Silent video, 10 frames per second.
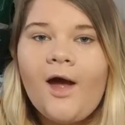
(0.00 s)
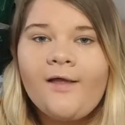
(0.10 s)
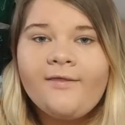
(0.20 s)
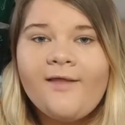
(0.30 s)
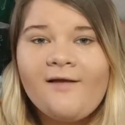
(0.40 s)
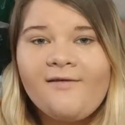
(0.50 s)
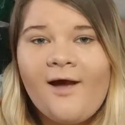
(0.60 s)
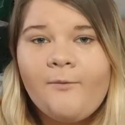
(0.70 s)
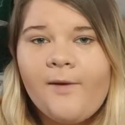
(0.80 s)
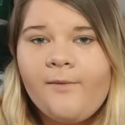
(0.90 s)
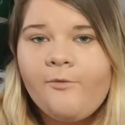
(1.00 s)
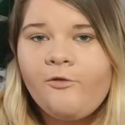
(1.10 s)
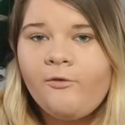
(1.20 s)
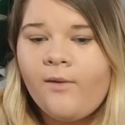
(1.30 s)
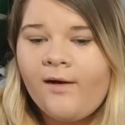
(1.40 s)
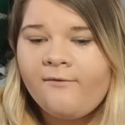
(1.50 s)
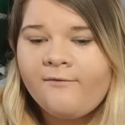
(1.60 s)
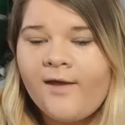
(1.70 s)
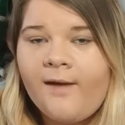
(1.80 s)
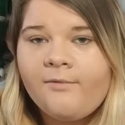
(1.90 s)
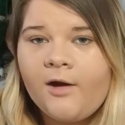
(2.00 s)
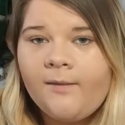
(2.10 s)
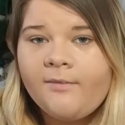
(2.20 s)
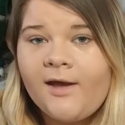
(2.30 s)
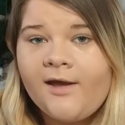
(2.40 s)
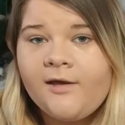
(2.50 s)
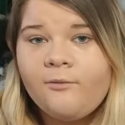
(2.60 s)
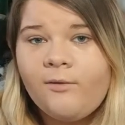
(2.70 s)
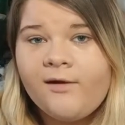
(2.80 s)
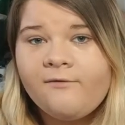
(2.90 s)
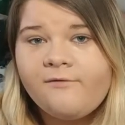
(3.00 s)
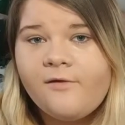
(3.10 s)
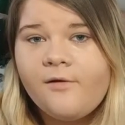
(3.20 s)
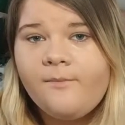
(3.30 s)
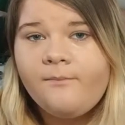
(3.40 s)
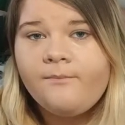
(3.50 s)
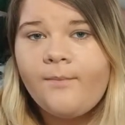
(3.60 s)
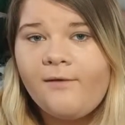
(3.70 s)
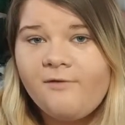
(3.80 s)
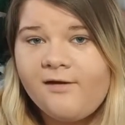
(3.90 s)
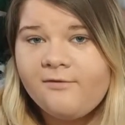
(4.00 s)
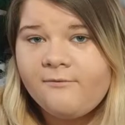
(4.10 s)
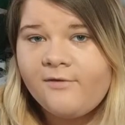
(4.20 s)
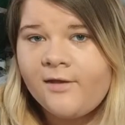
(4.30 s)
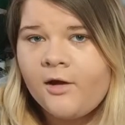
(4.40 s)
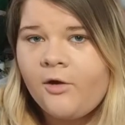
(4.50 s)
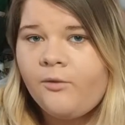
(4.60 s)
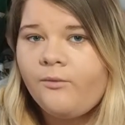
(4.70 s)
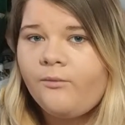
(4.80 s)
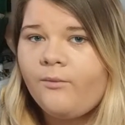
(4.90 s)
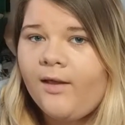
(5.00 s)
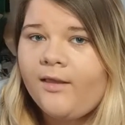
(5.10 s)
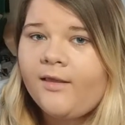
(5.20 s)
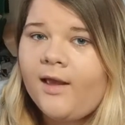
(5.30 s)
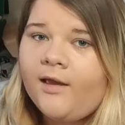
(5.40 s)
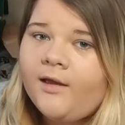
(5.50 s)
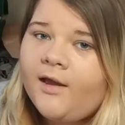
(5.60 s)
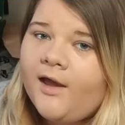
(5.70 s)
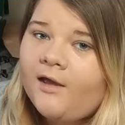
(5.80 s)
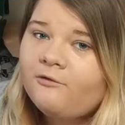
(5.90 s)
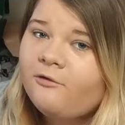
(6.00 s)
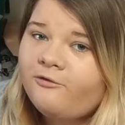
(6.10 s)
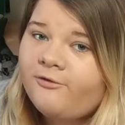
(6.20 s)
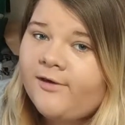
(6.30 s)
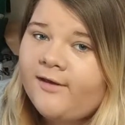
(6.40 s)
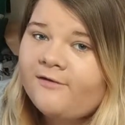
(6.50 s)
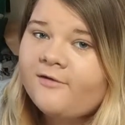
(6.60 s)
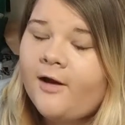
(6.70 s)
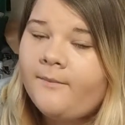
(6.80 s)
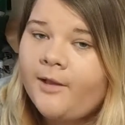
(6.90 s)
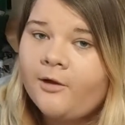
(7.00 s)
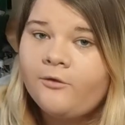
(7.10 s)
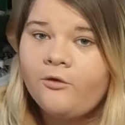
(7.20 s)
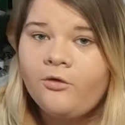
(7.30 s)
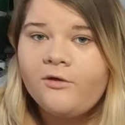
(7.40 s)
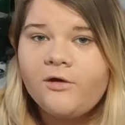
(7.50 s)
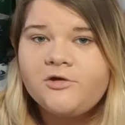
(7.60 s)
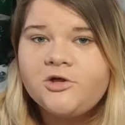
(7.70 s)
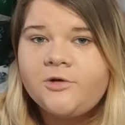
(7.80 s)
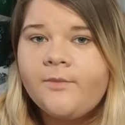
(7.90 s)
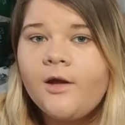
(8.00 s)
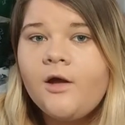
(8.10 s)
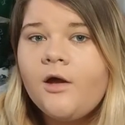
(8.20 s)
And that's how people have kept updated with my recent video when it took 3 days to upload onto YouTube.